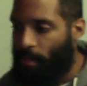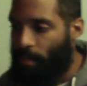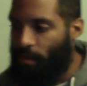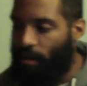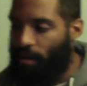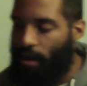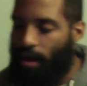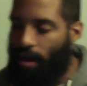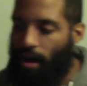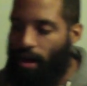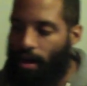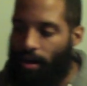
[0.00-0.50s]

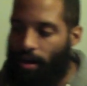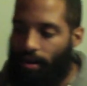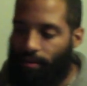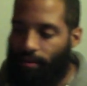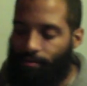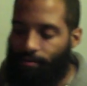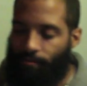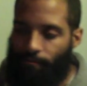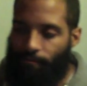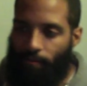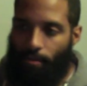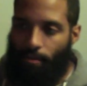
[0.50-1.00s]
Uh,
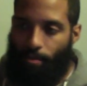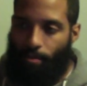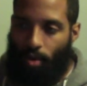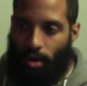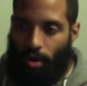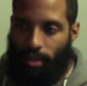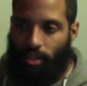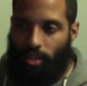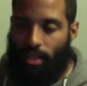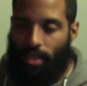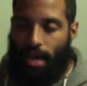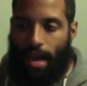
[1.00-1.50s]
for the
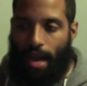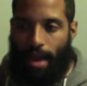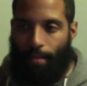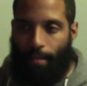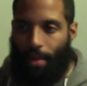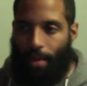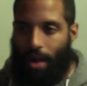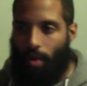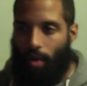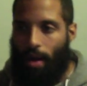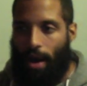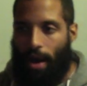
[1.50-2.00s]
morning time,
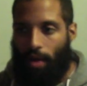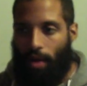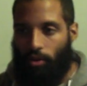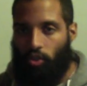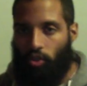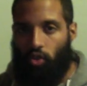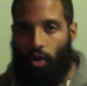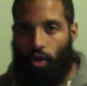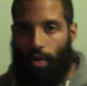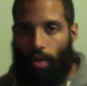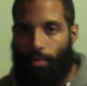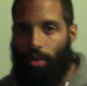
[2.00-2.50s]
I'll, I'll
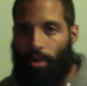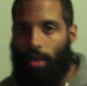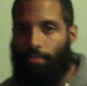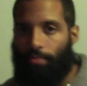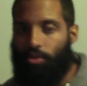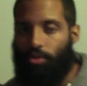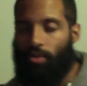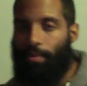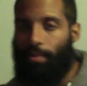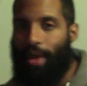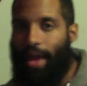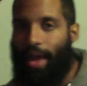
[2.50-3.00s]
scramble up
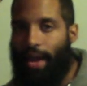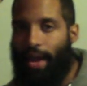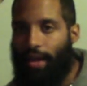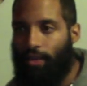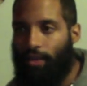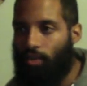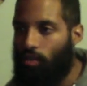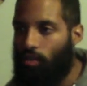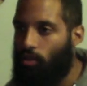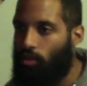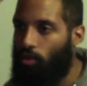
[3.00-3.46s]
some eggs,